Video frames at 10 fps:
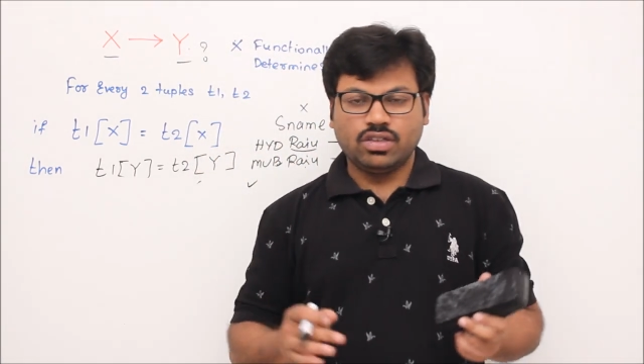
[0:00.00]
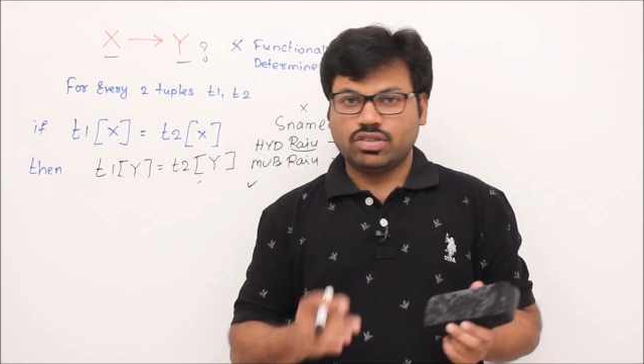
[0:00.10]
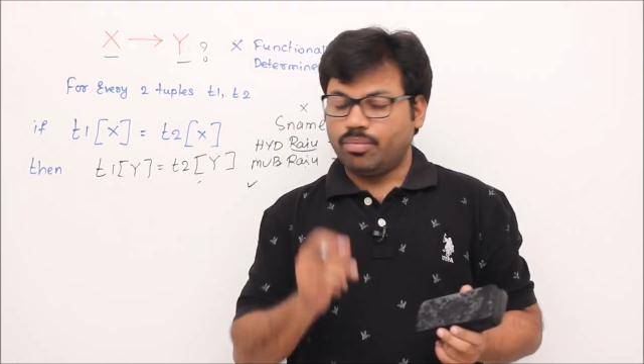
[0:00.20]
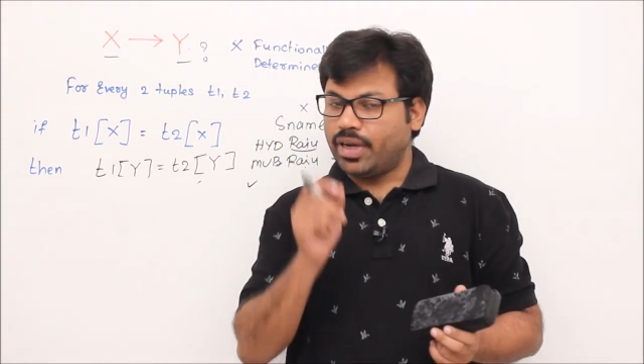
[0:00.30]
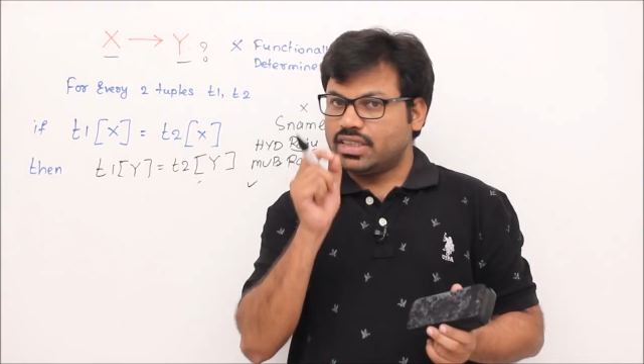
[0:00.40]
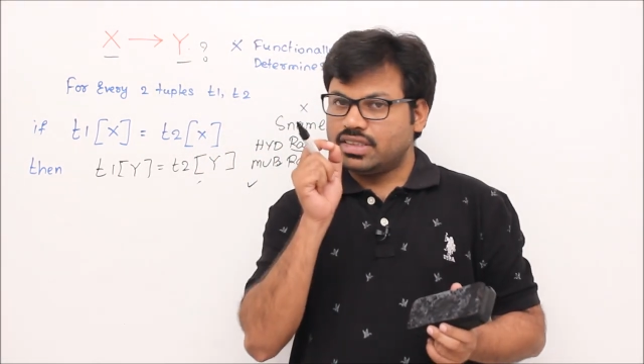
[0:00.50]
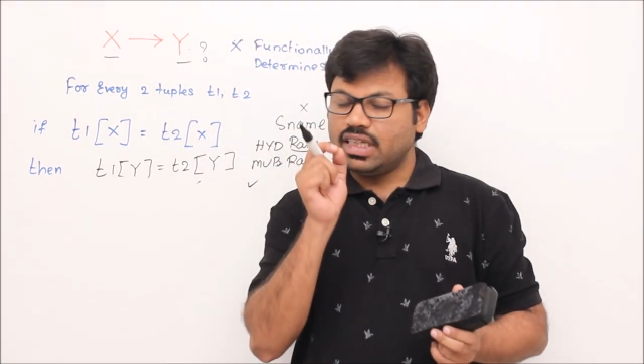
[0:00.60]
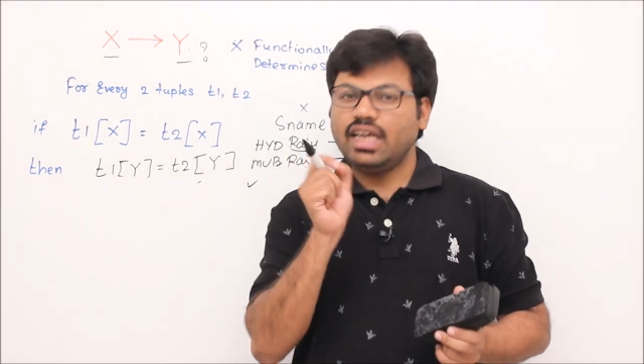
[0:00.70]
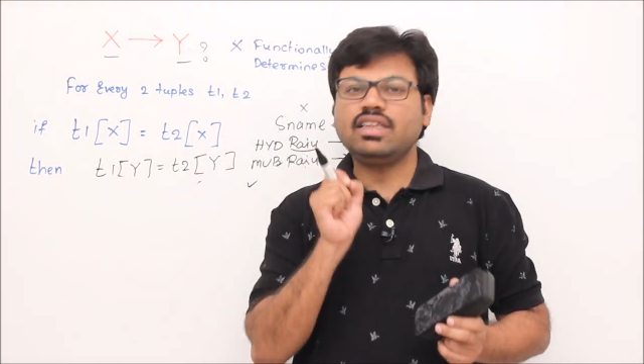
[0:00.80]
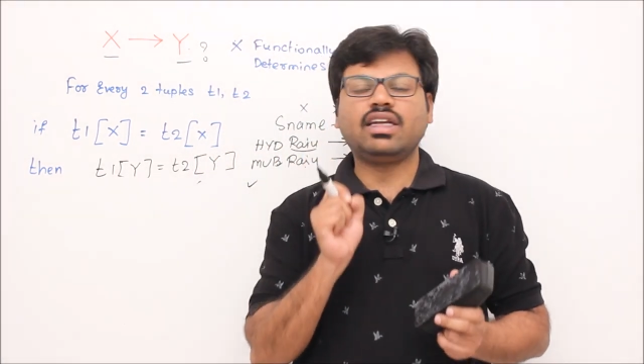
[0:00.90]
So by
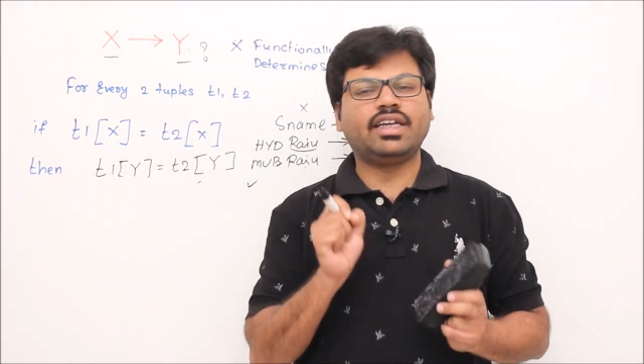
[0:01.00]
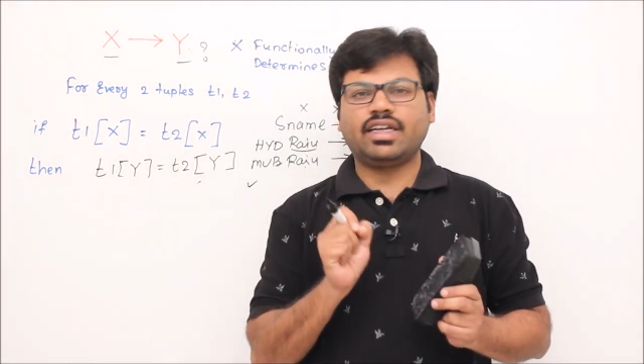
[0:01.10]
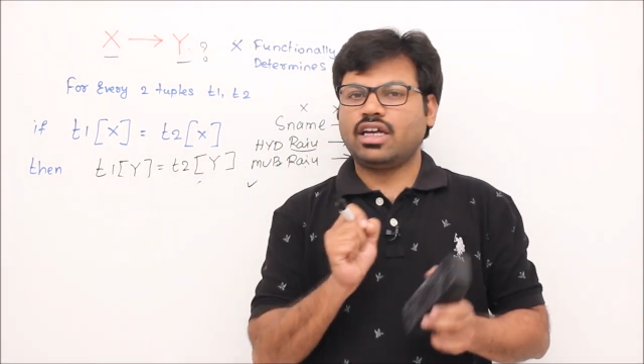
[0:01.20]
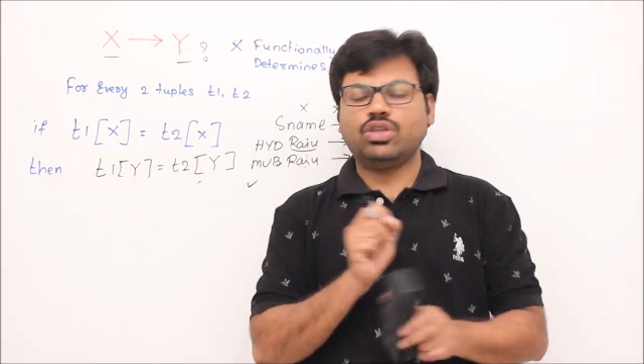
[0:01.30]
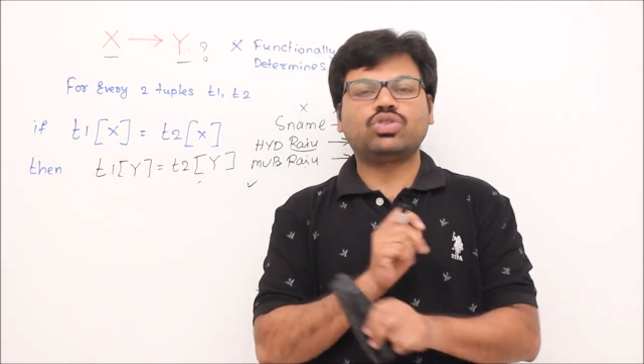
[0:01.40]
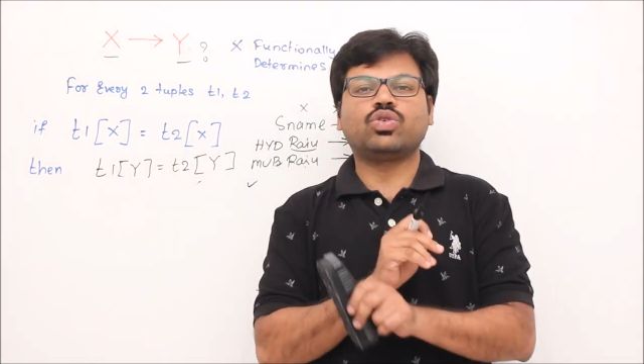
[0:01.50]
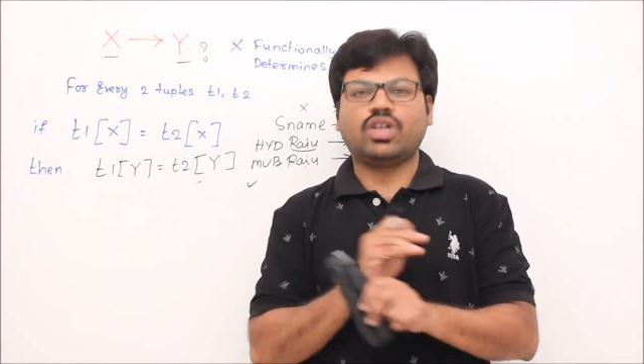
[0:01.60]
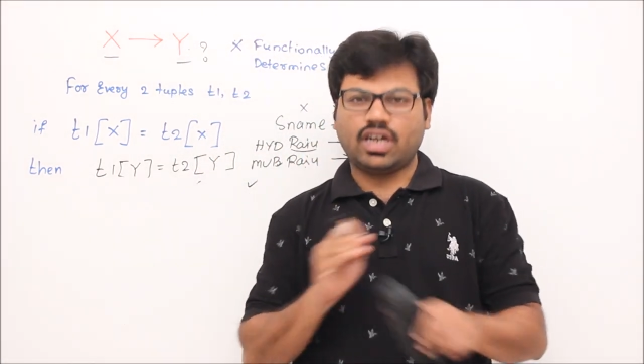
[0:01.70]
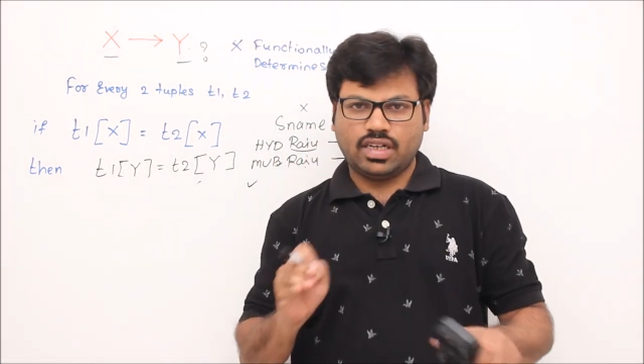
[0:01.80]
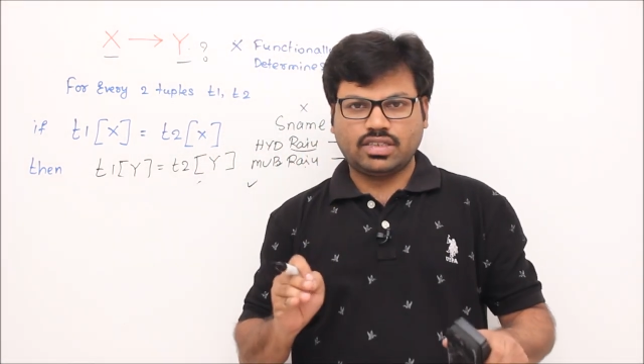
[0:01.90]
seeing the data, you should
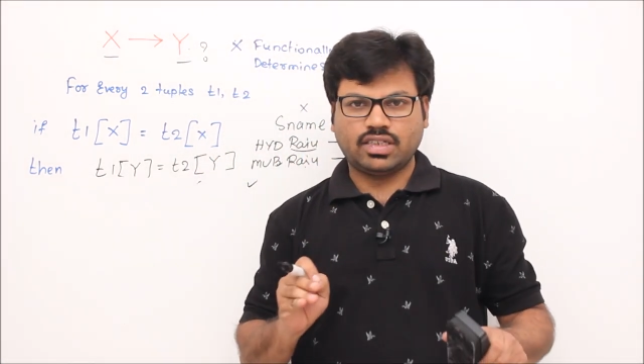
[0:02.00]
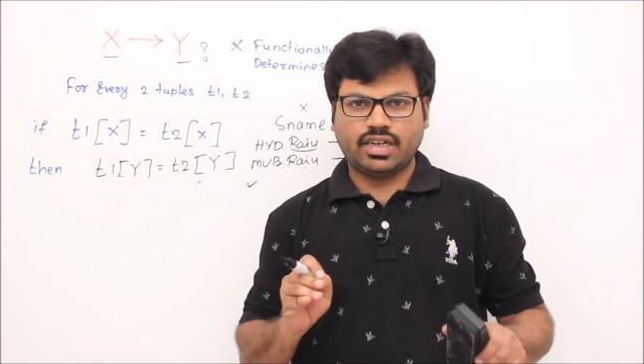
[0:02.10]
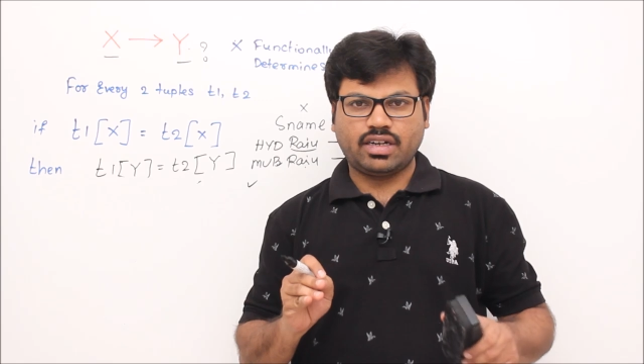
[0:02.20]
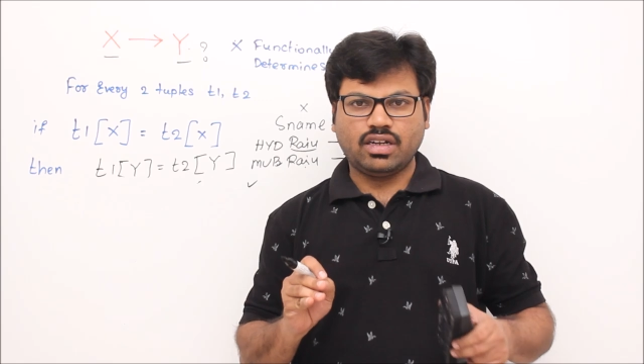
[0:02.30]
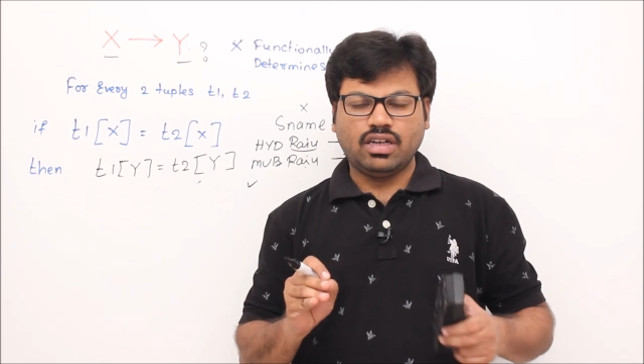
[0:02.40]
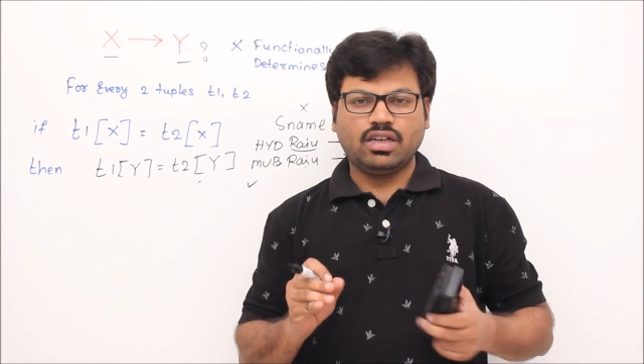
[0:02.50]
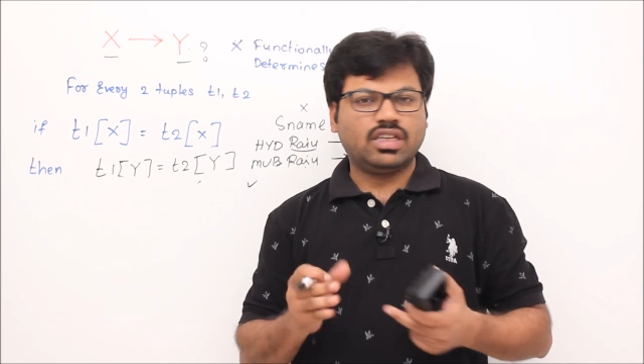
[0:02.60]
not decide.